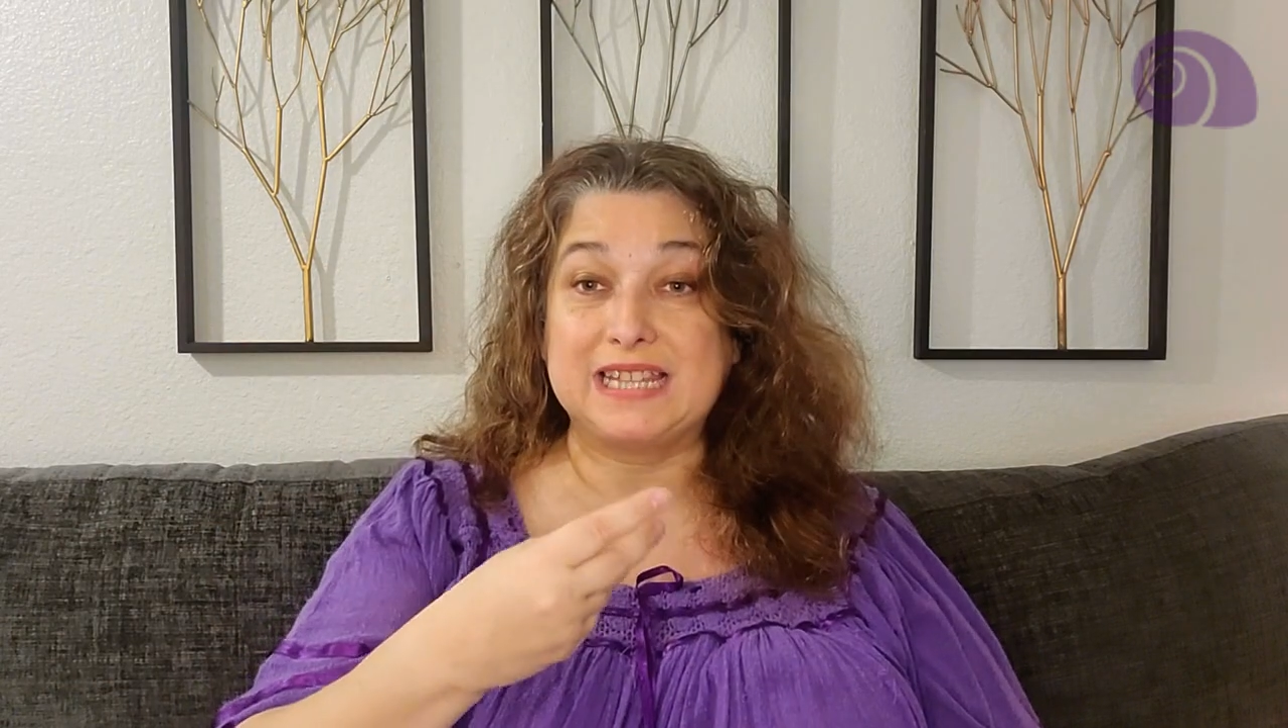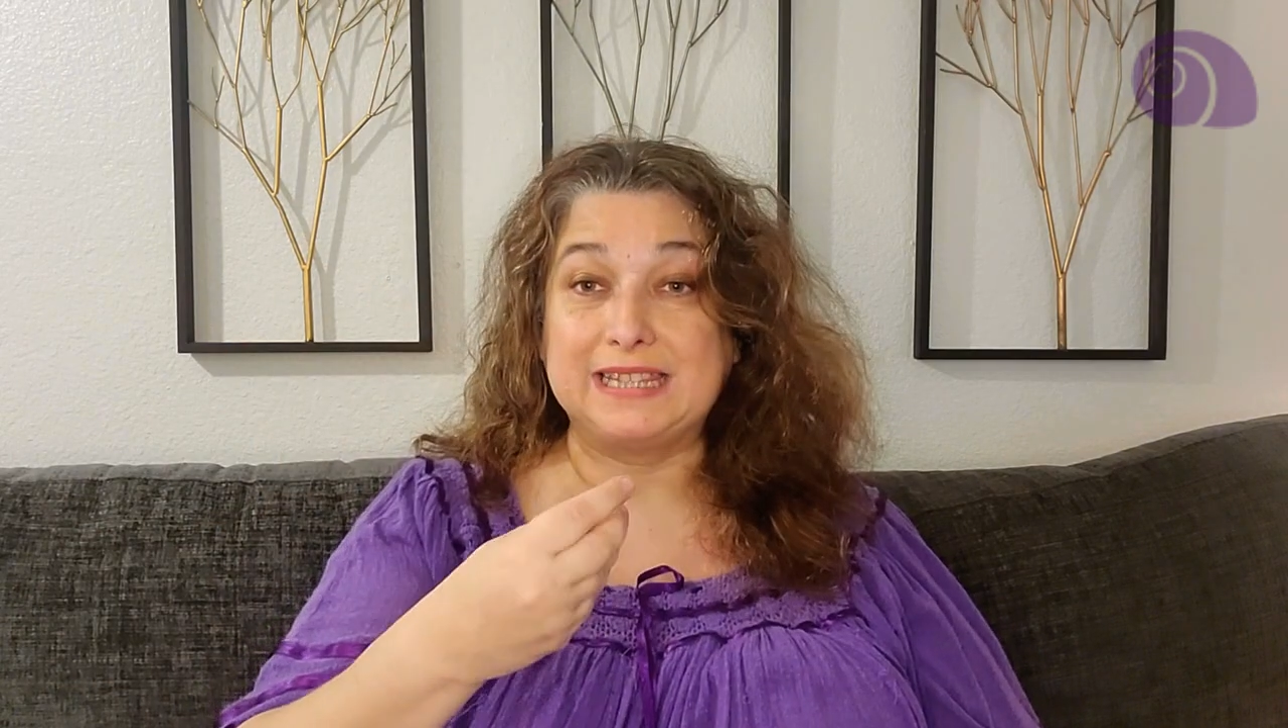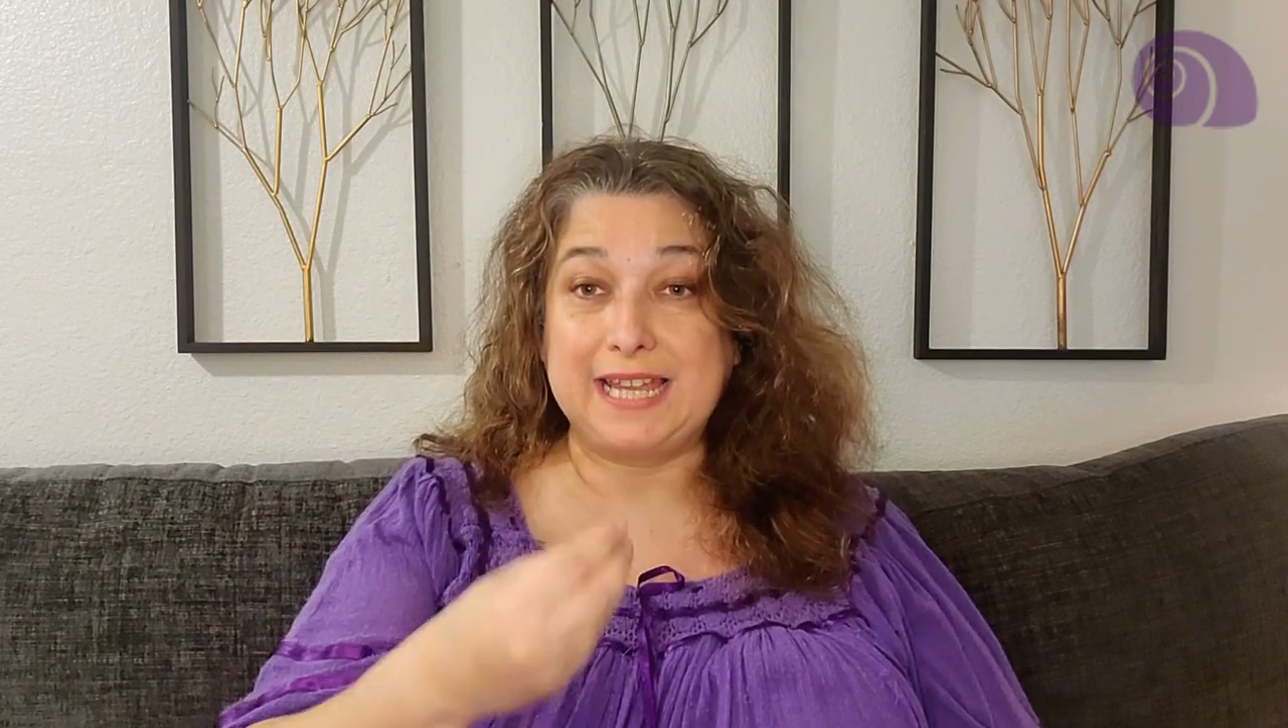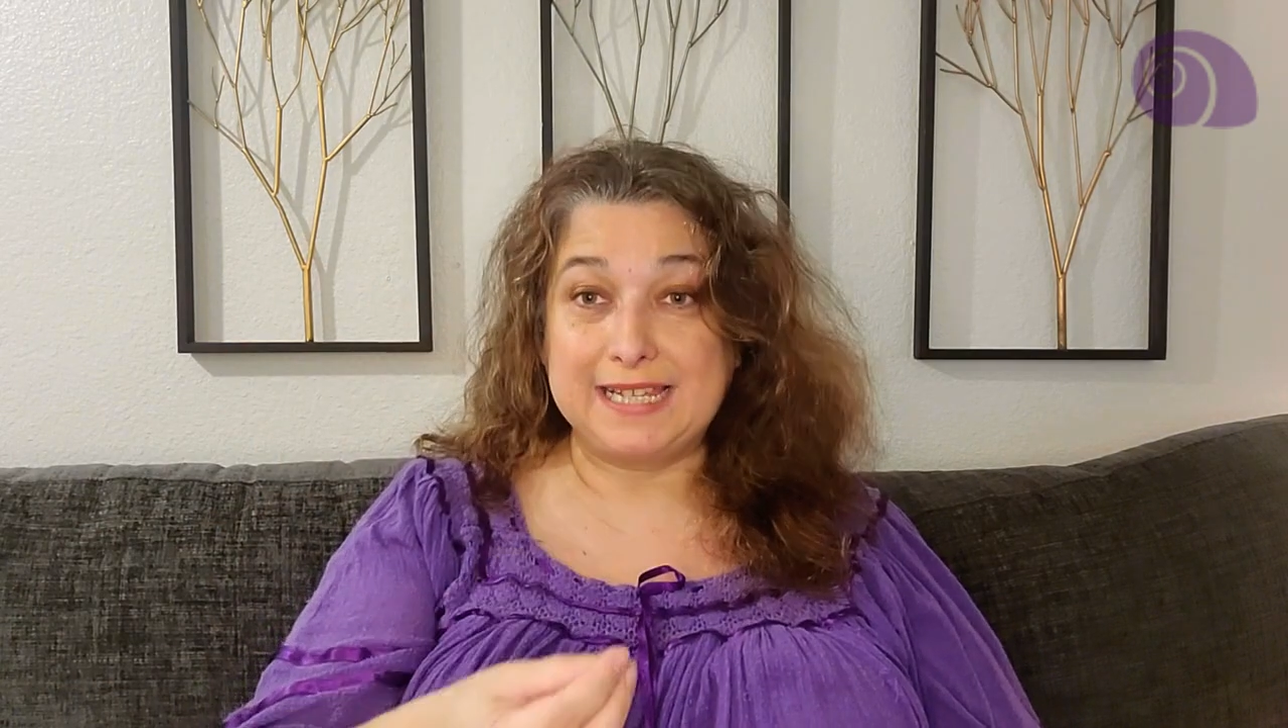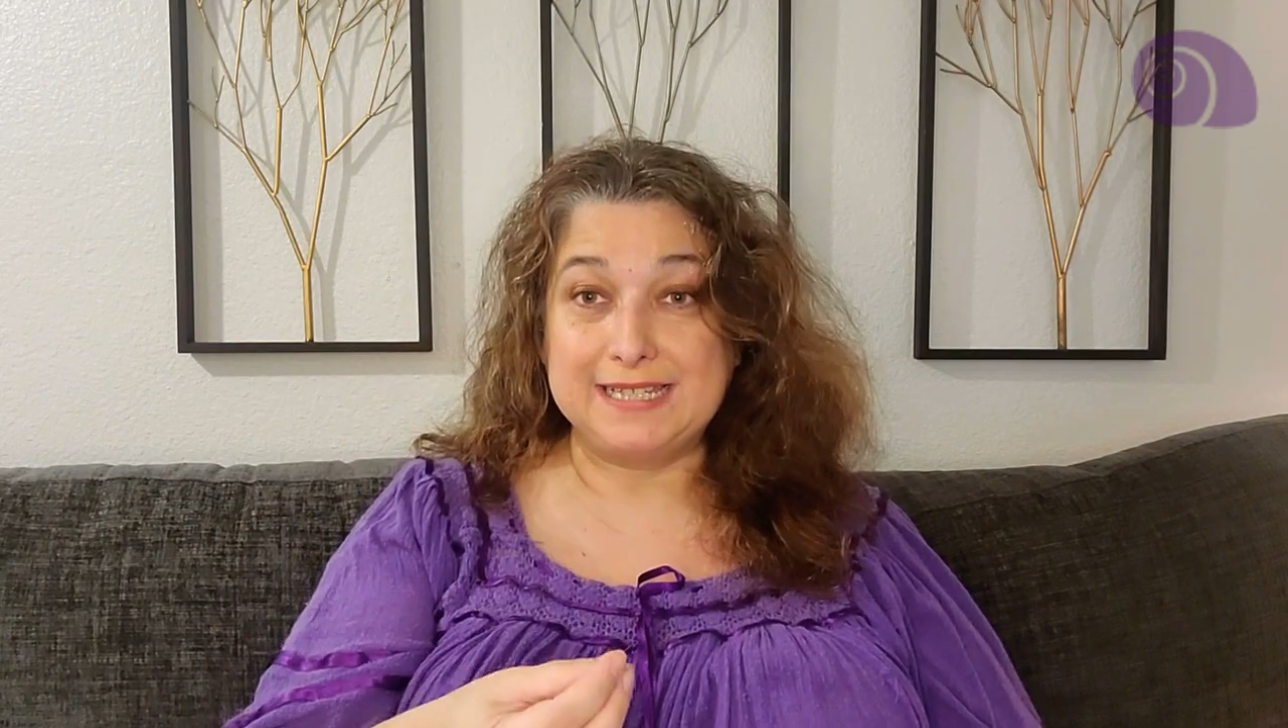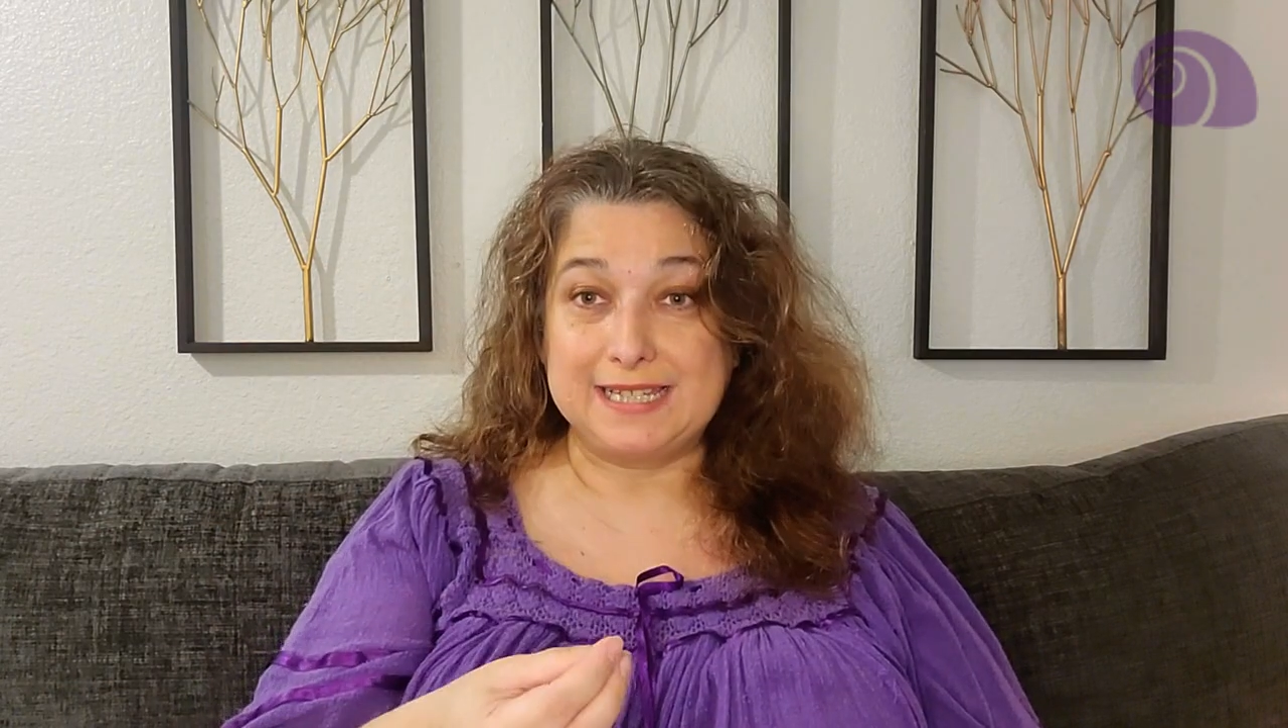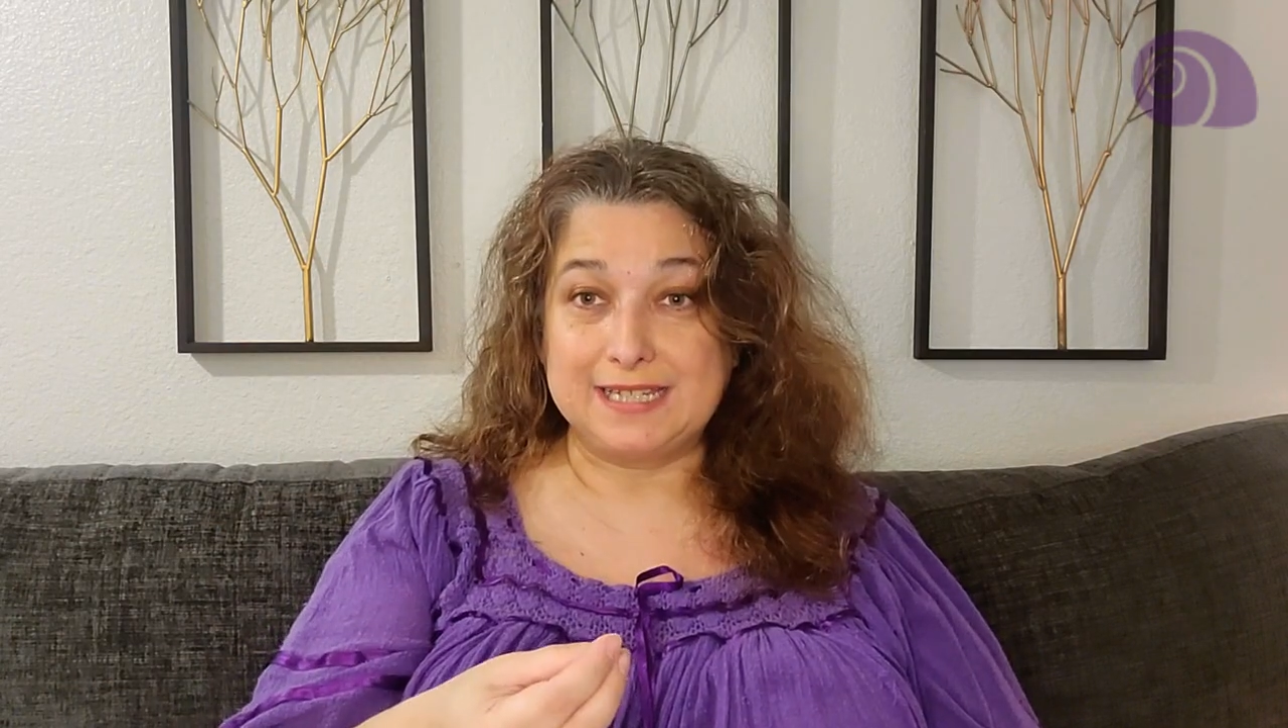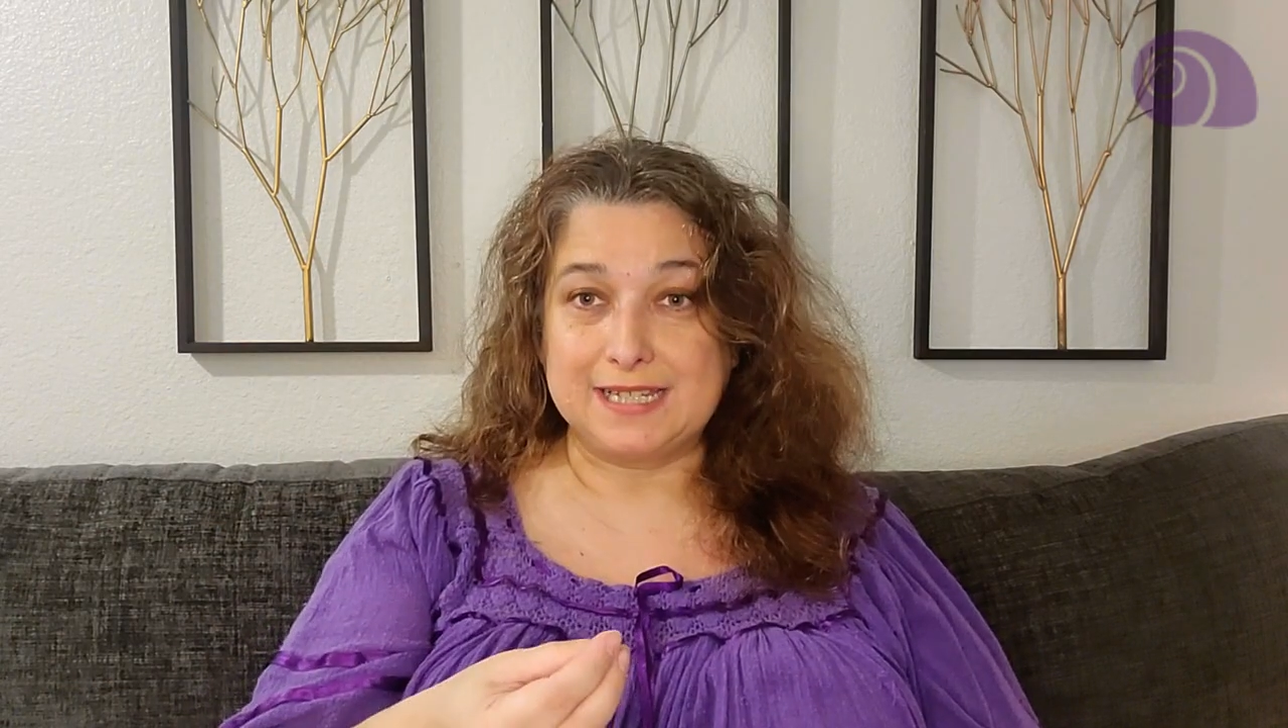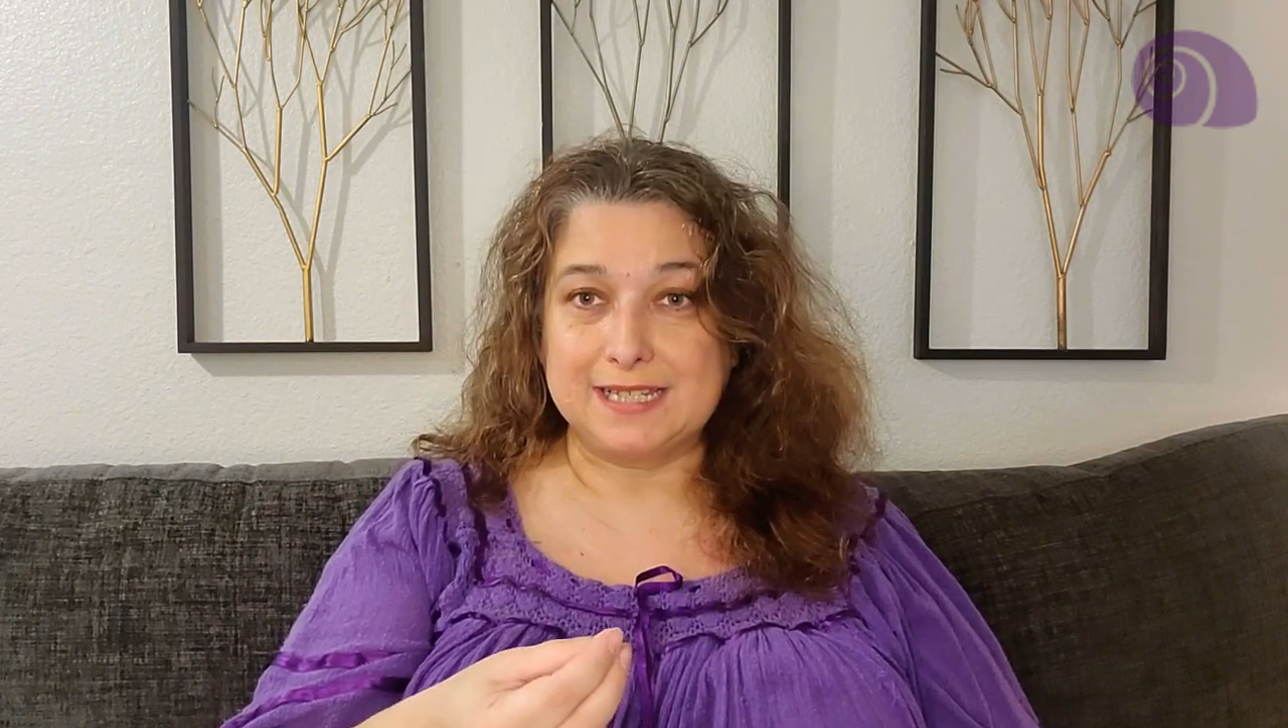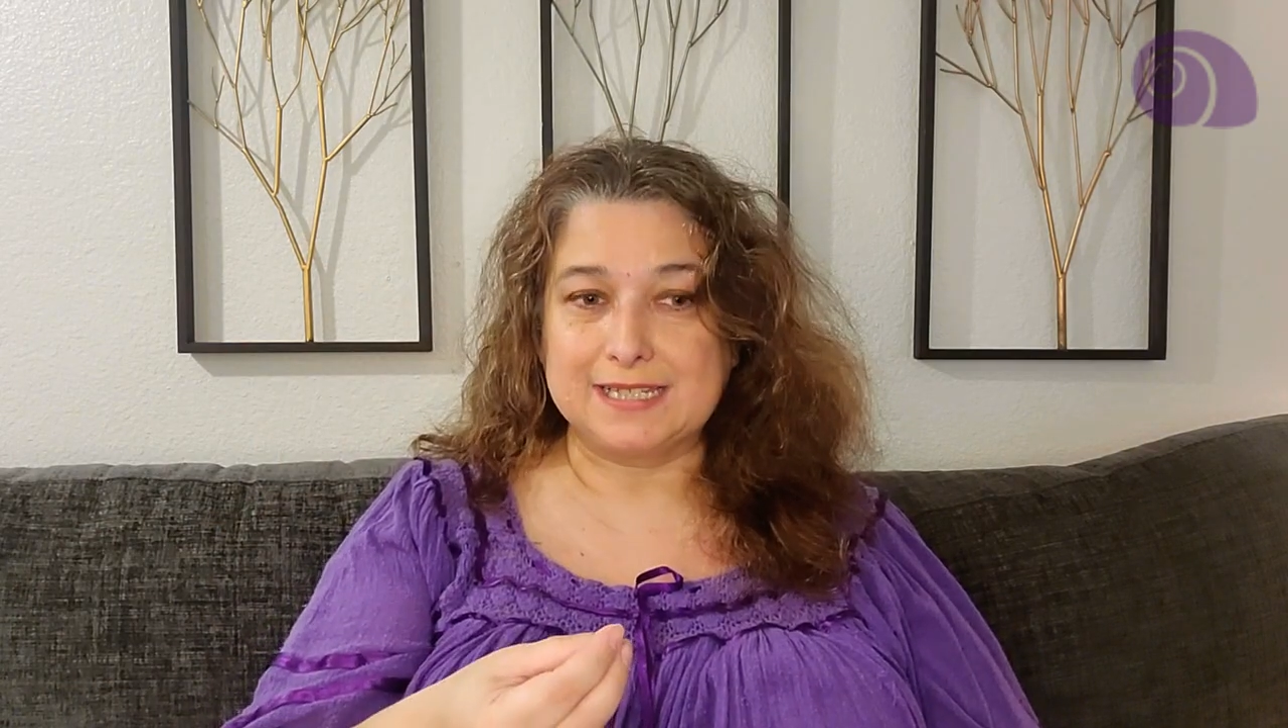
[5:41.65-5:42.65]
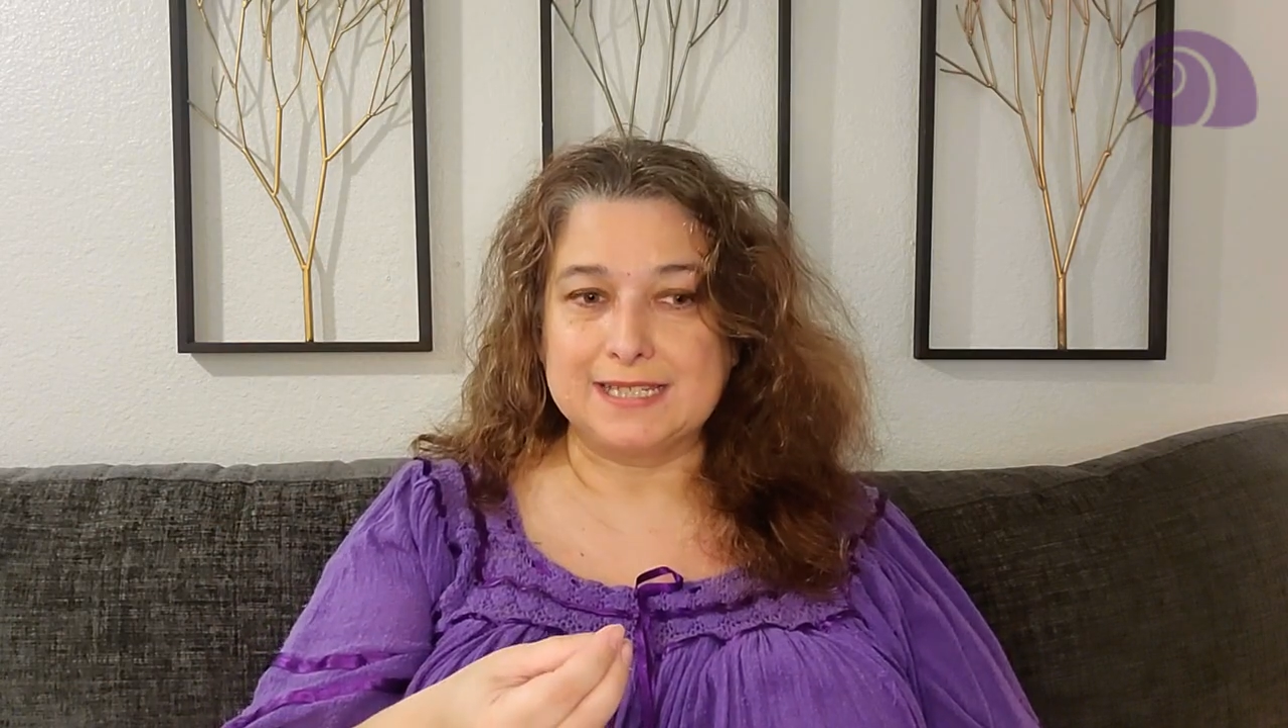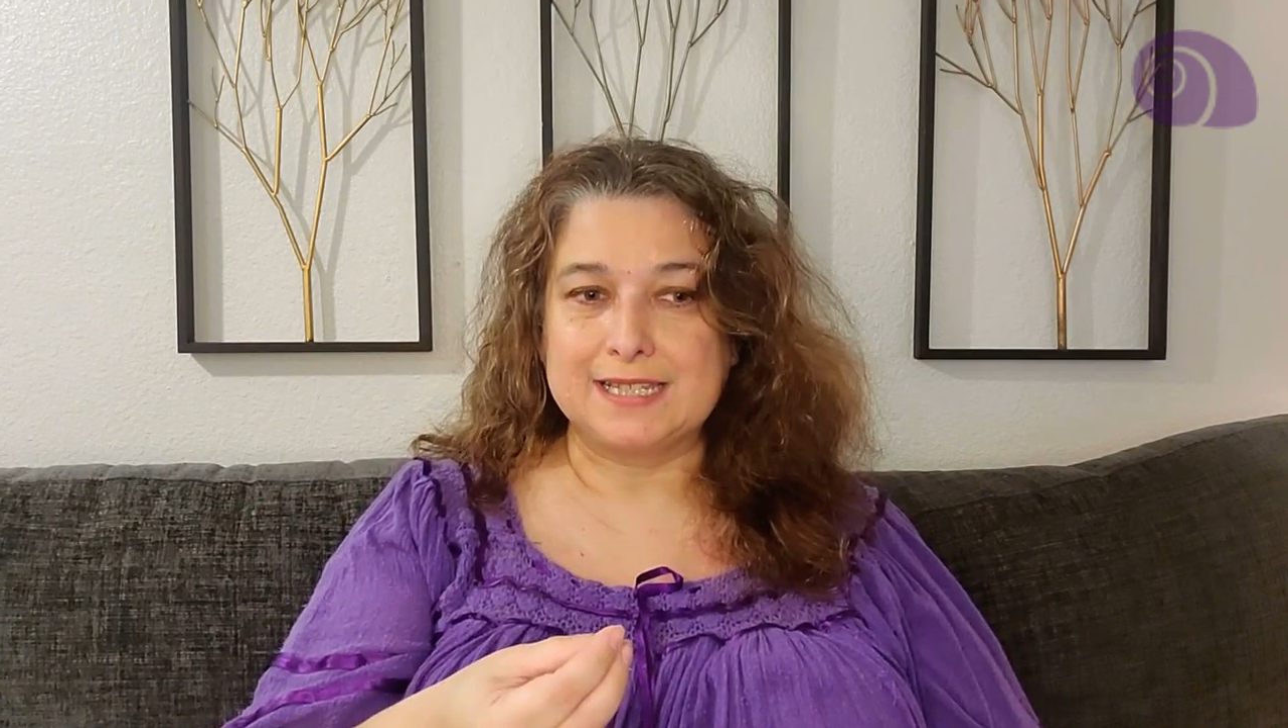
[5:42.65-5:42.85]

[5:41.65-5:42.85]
laziness.